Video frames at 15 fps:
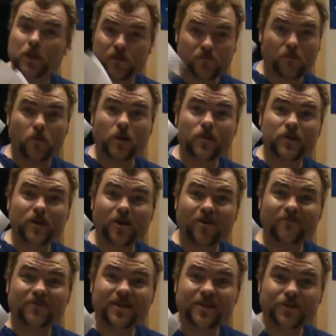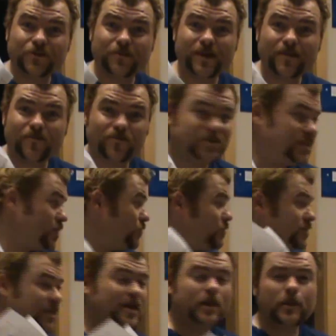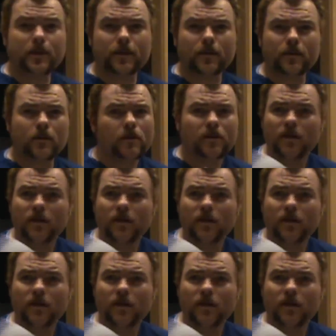throwing out the confidential papers and the recycling.